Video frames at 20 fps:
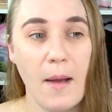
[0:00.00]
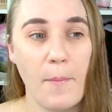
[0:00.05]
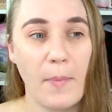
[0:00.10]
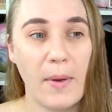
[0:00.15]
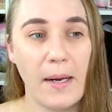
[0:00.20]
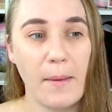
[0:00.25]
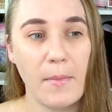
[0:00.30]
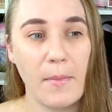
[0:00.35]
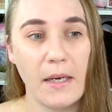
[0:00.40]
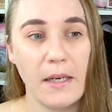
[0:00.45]

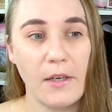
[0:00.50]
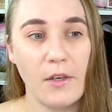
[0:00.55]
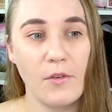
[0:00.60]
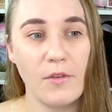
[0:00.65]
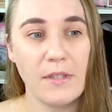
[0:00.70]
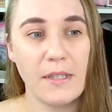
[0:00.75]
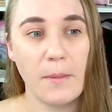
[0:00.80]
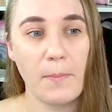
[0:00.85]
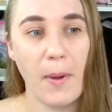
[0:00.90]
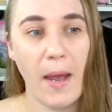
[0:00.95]
but I'm going to
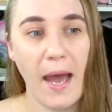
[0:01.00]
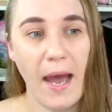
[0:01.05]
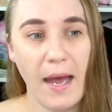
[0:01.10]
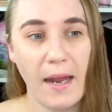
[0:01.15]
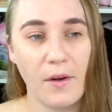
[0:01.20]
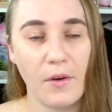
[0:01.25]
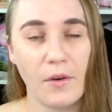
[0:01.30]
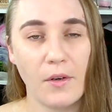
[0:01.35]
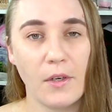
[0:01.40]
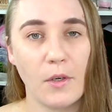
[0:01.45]
use the
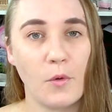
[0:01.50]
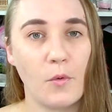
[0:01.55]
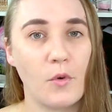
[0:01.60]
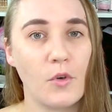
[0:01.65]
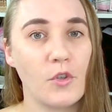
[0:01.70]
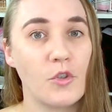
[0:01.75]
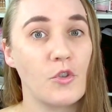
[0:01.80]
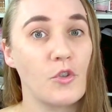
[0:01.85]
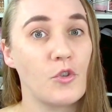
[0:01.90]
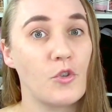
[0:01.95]
pattern in
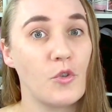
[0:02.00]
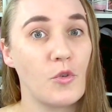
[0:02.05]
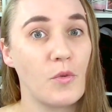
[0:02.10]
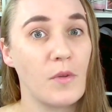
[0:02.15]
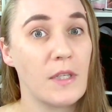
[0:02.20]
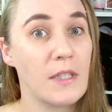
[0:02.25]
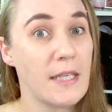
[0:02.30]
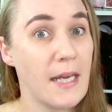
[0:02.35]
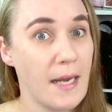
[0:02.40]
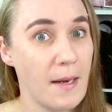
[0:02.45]
order to do
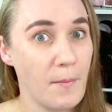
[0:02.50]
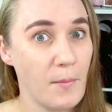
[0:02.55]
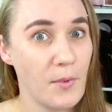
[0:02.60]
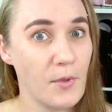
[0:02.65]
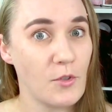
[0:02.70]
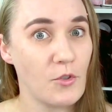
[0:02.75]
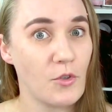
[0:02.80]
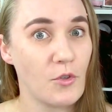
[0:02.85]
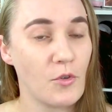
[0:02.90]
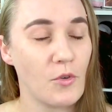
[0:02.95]
the
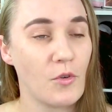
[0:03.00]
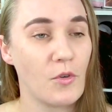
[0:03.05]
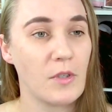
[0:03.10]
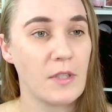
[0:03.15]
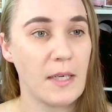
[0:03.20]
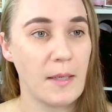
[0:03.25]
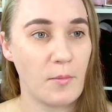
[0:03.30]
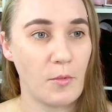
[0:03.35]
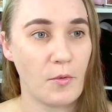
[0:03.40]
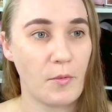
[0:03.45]
temperature
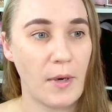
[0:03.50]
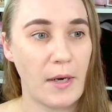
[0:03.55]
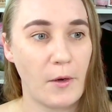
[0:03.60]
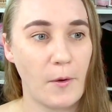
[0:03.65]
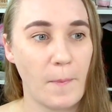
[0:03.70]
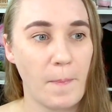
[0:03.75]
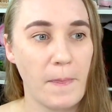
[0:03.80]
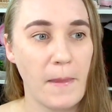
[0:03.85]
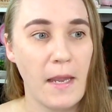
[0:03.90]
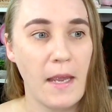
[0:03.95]
table
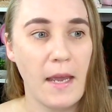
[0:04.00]
runner.